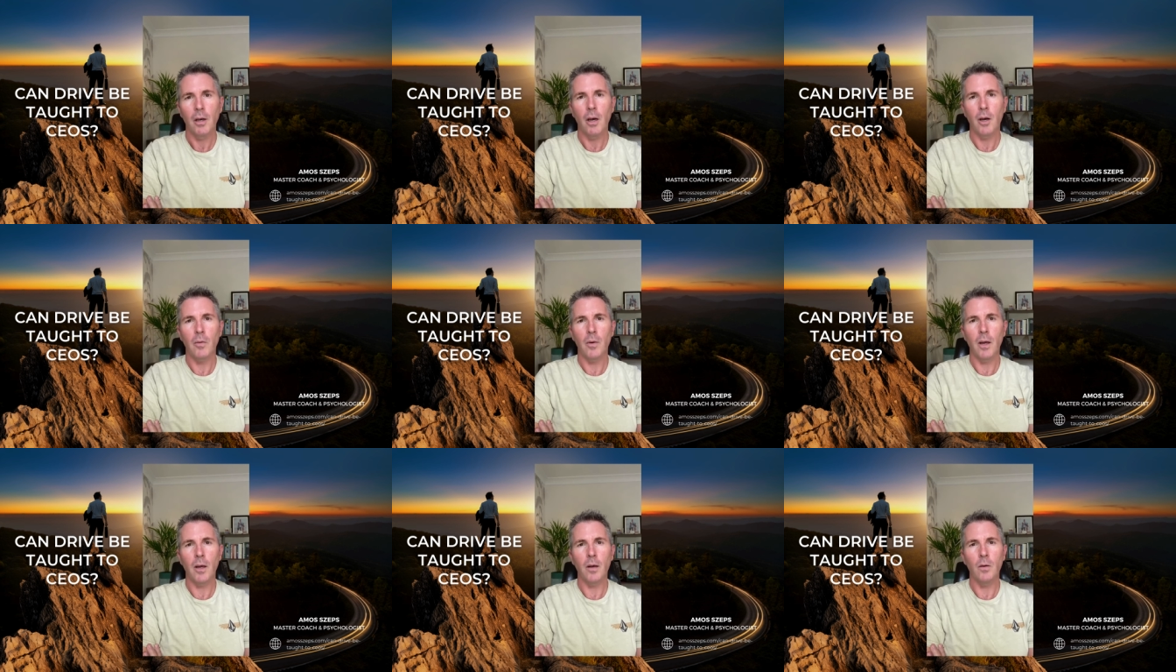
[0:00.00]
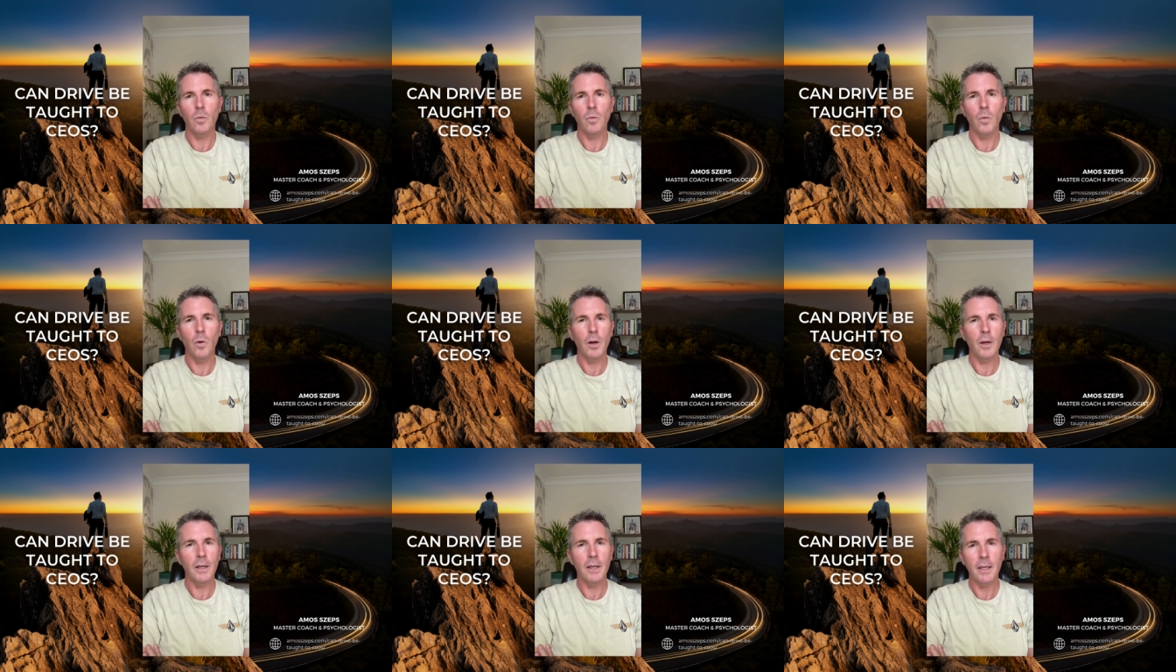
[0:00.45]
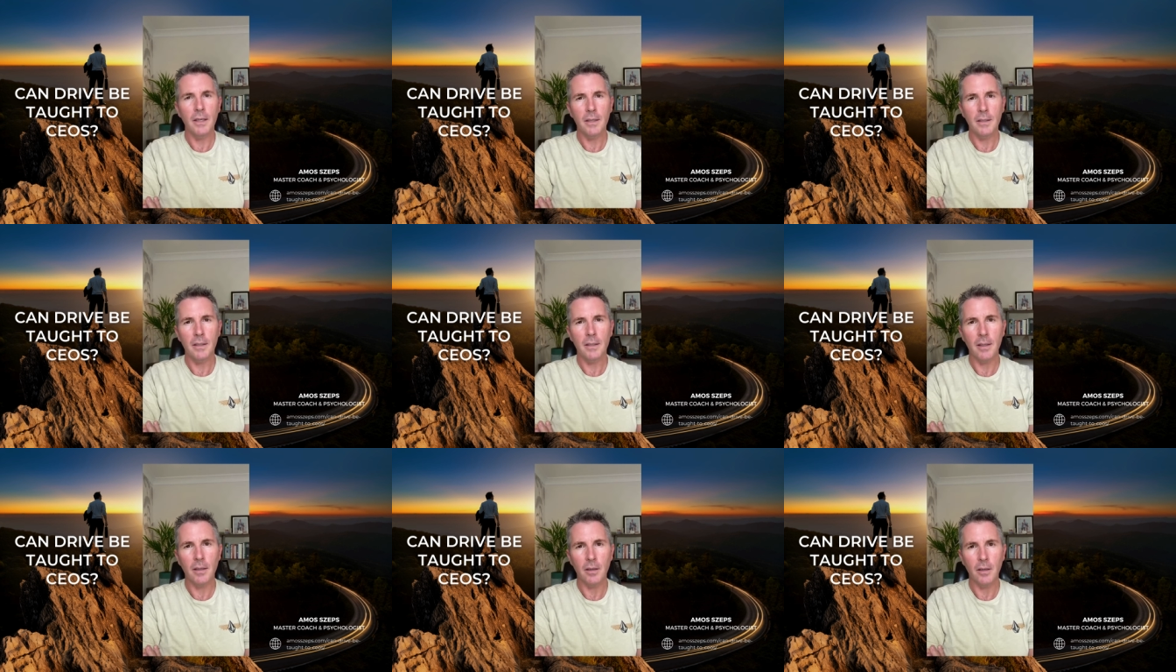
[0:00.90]
around what it
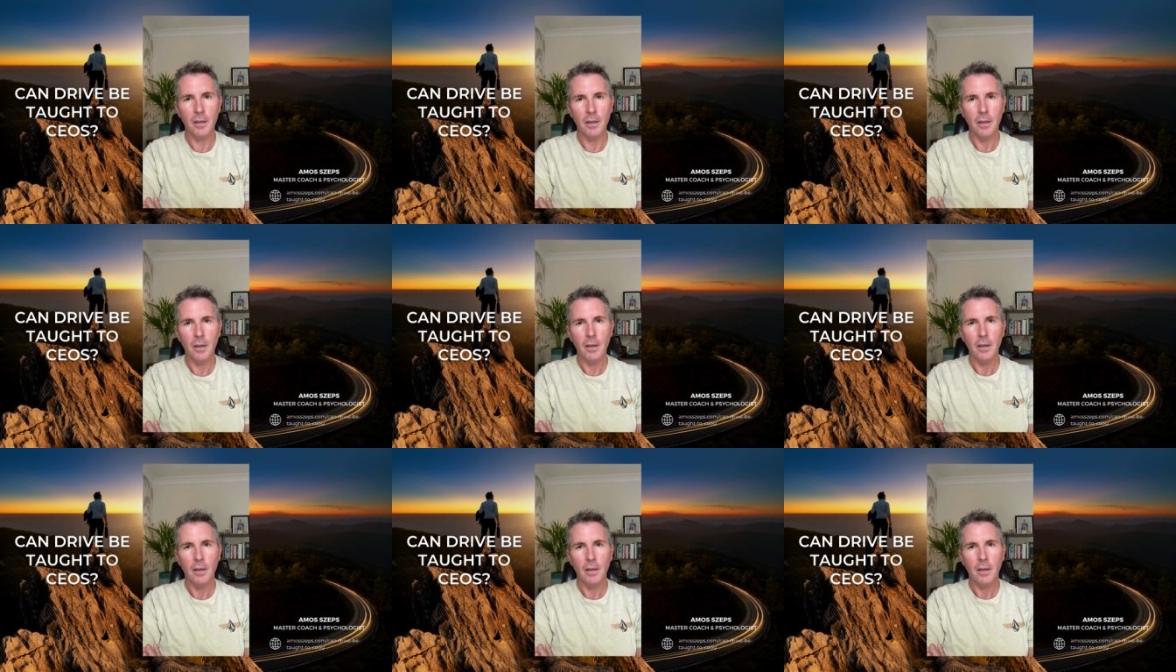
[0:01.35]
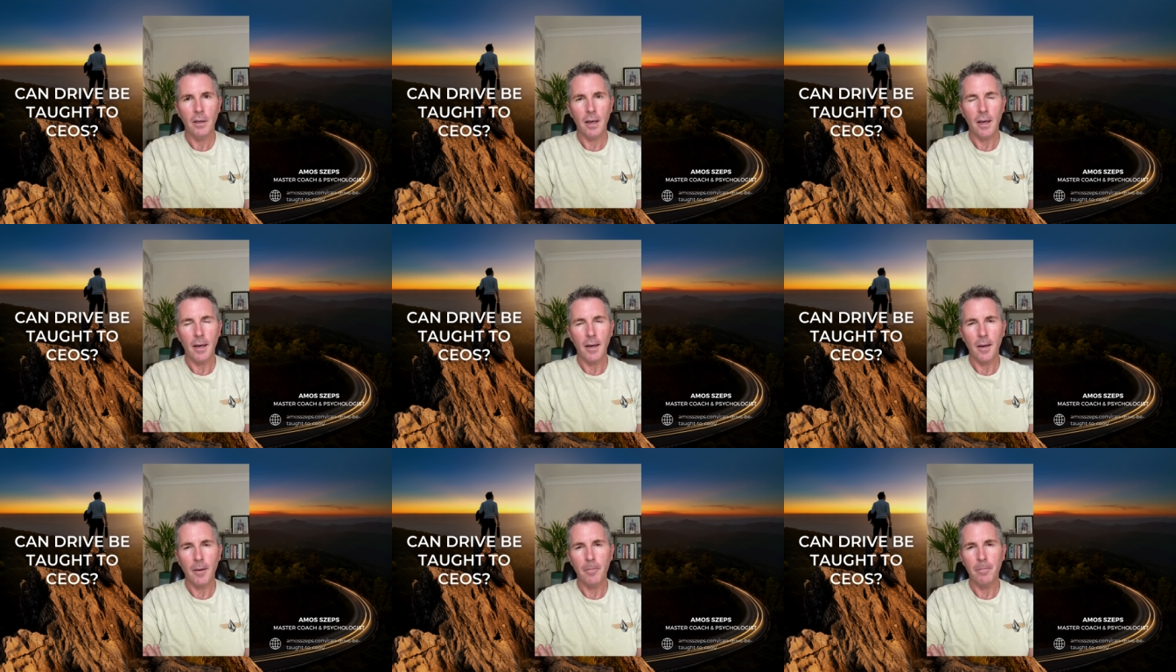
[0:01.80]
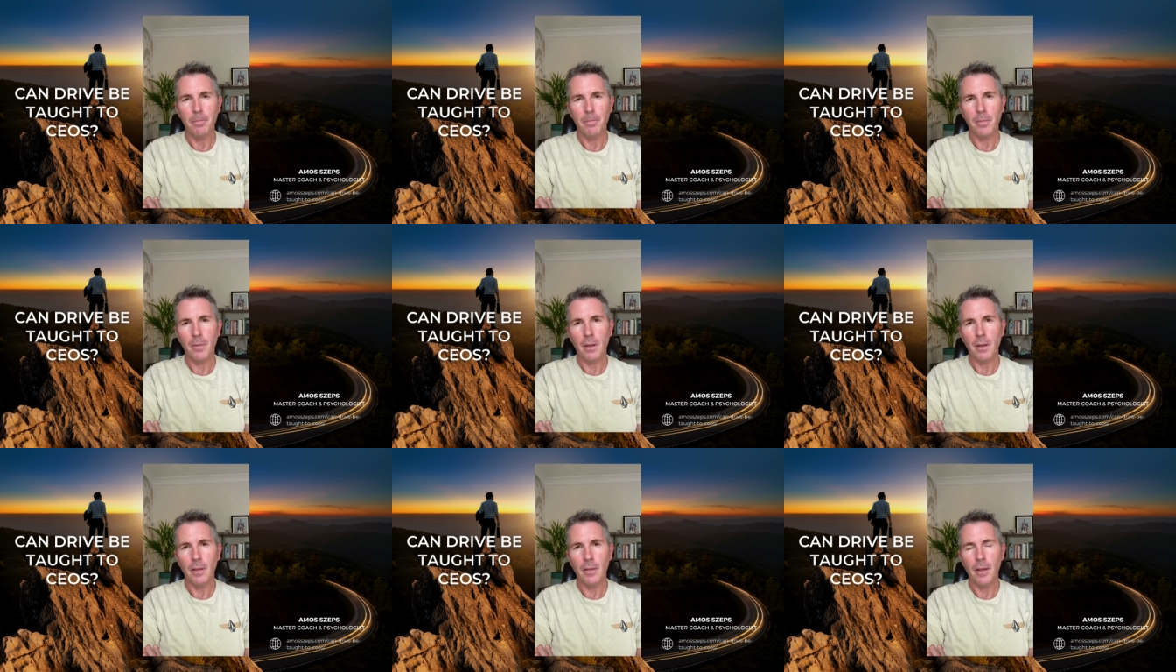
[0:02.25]
is that um,
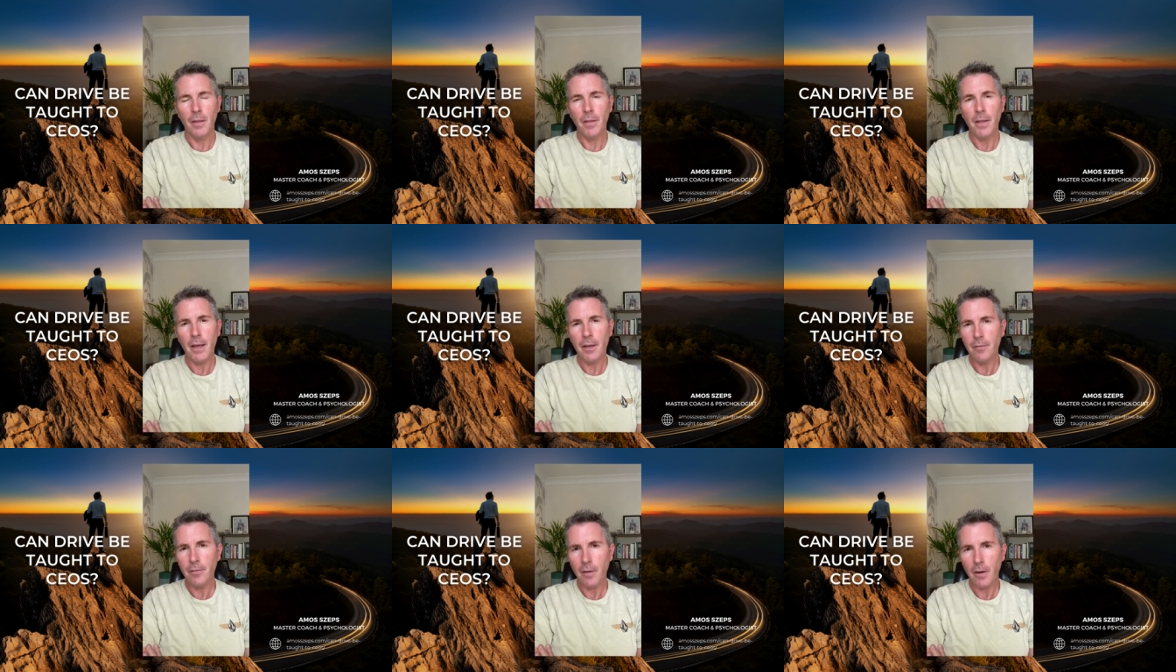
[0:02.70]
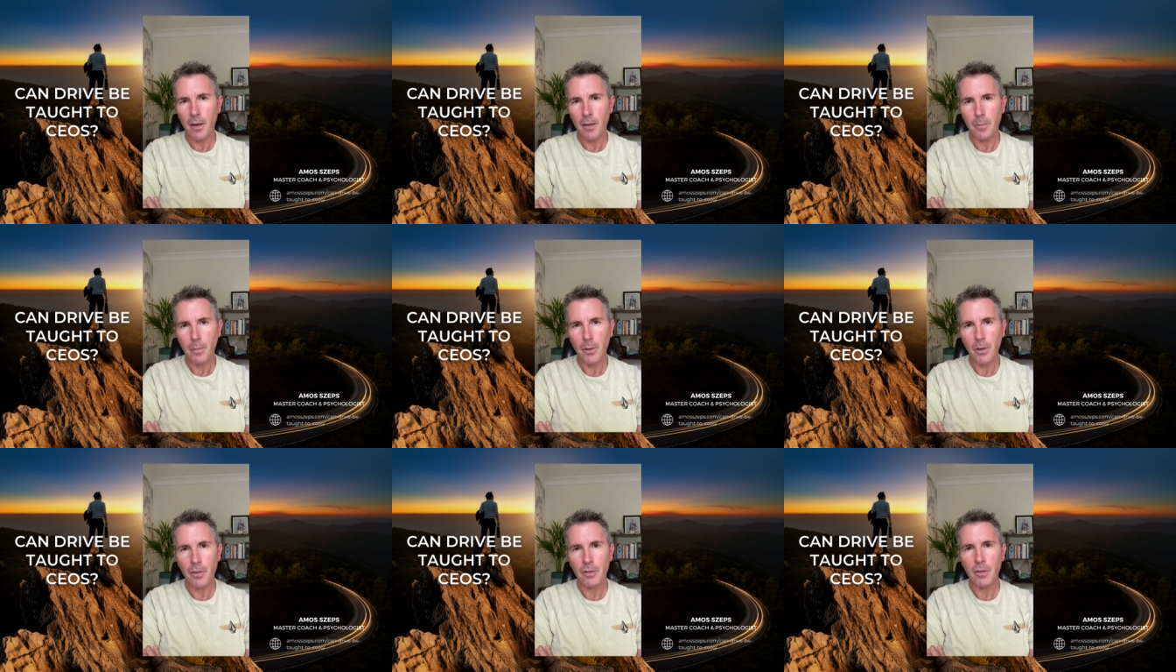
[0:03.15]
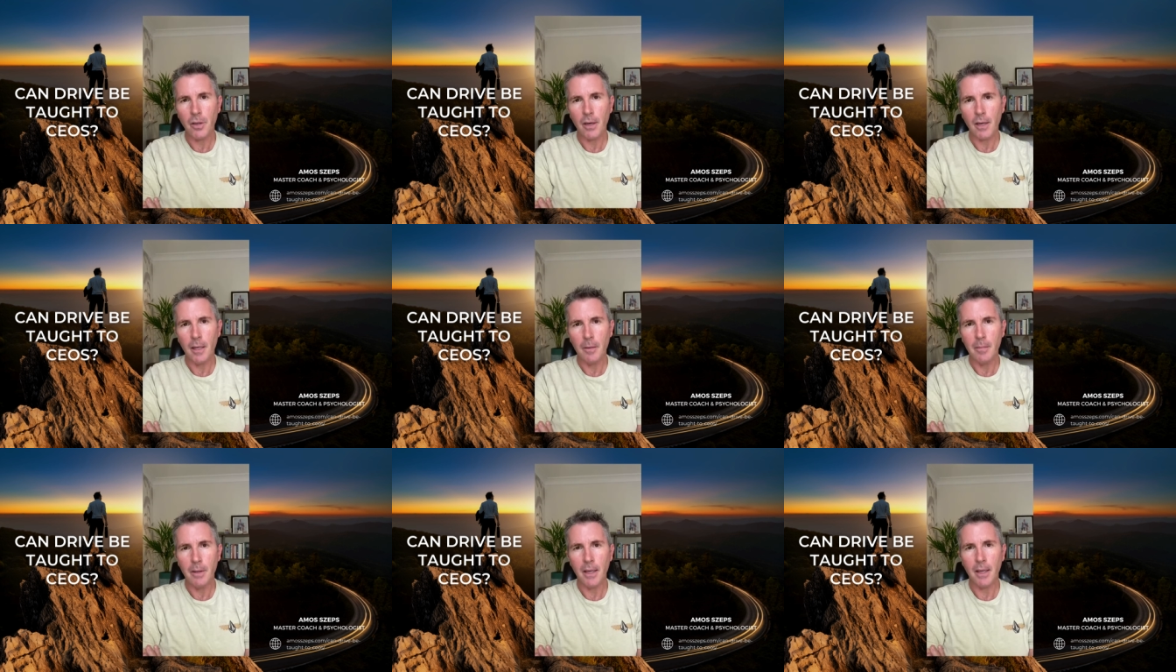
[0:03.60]
that they find
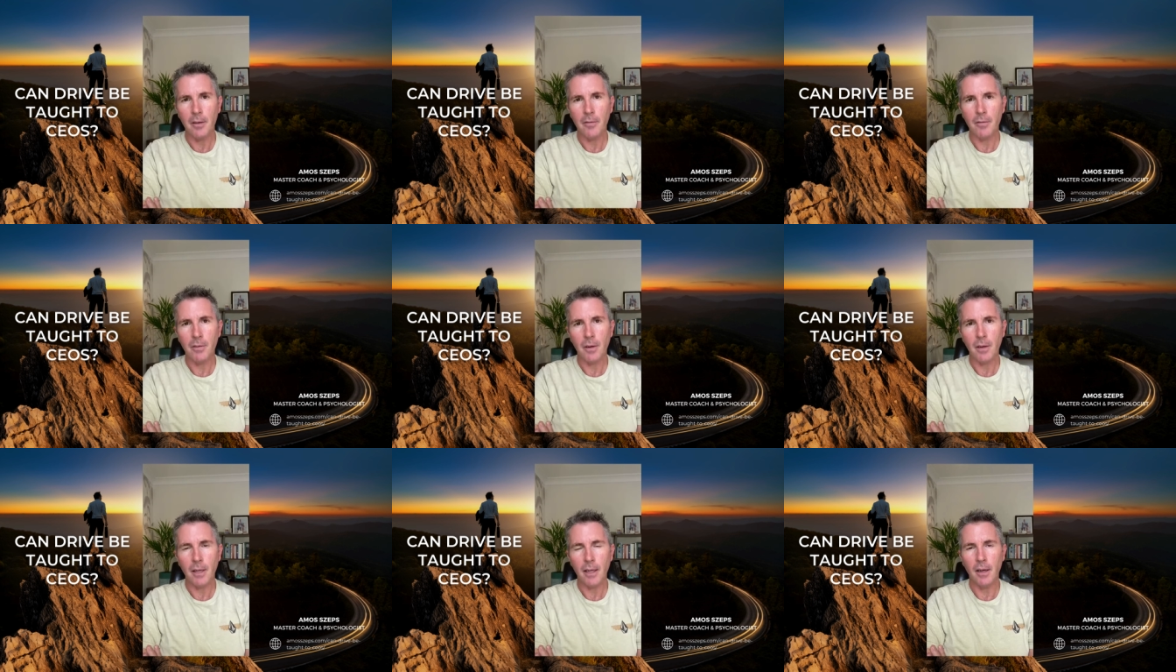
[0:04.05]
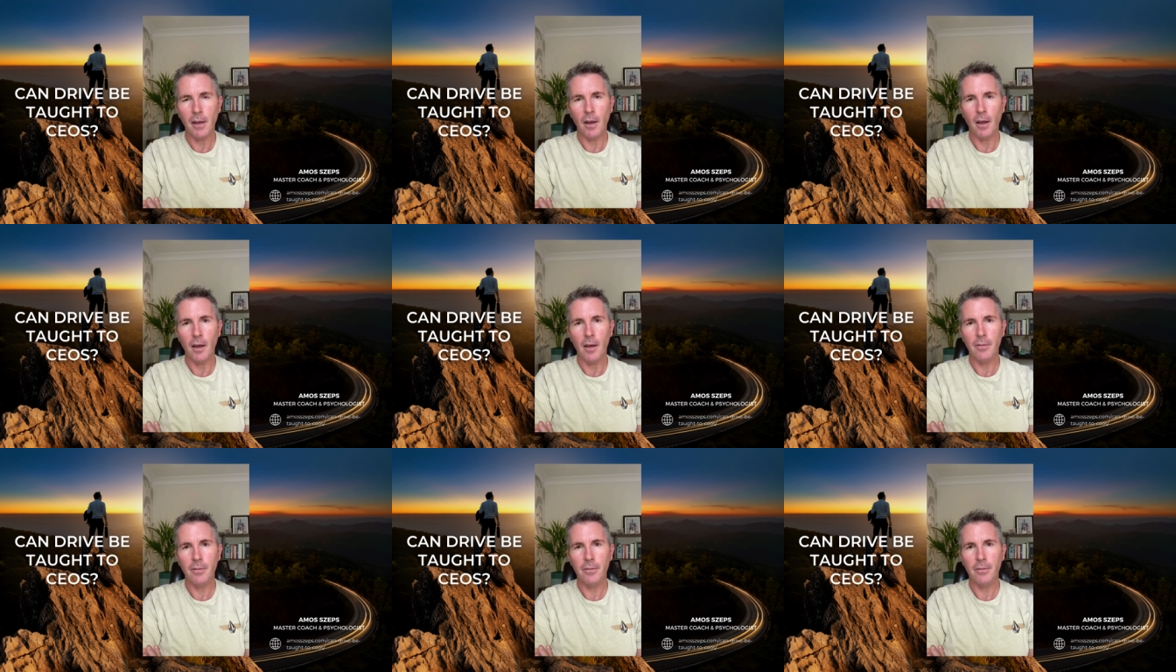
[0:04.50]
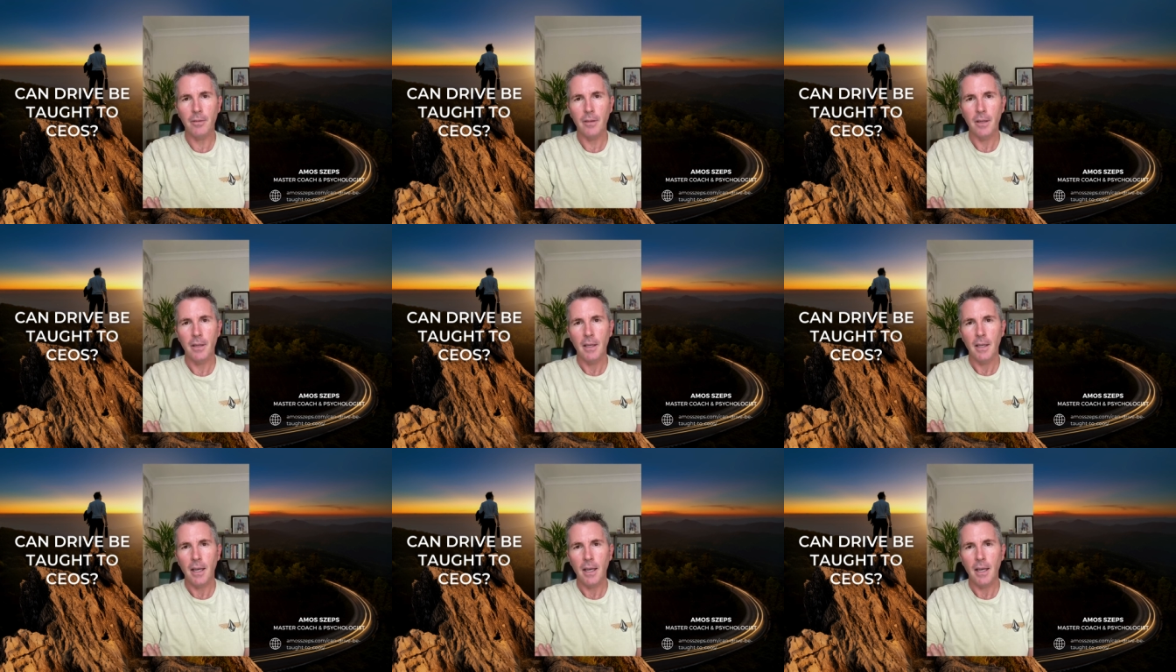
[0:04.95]
personally meaningful in life,